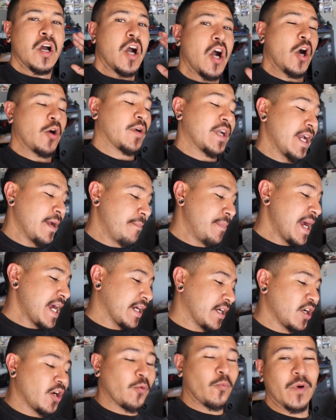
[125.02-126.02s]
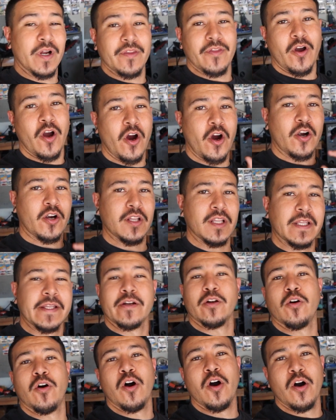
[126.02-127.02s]
Okay, back home with our
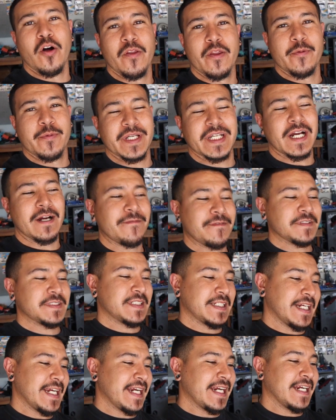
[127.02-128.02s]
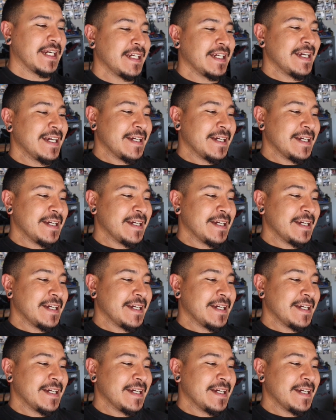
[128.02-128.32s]
little haul that we got for today.